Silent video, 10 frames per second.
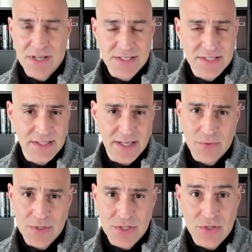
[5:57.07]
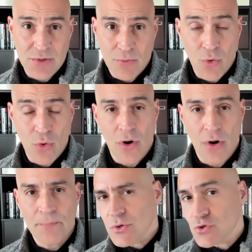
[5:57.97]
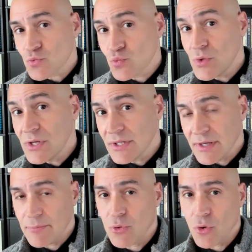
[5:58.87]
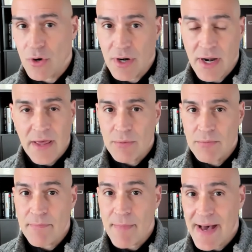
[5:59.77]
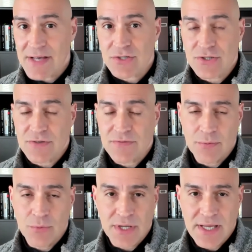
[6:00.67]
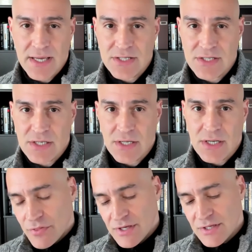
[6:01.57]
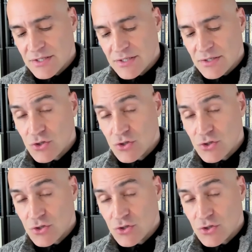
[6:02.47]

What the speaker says: dozen languages or more. So it's really important that we be masters of communication. These